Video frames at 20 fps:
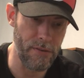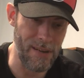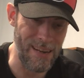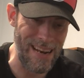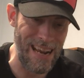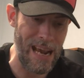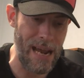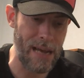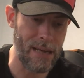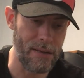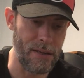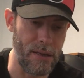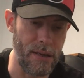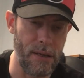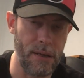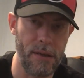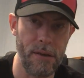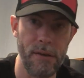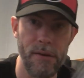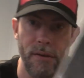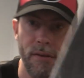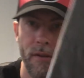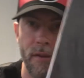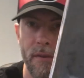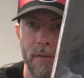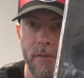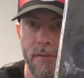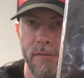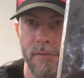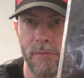and Acne.
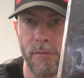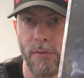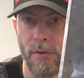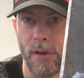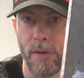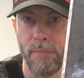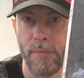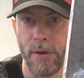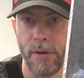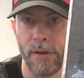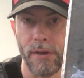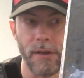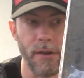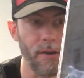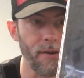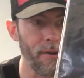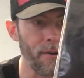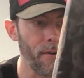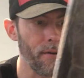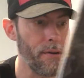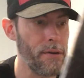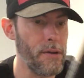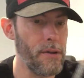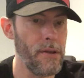So some great punk here.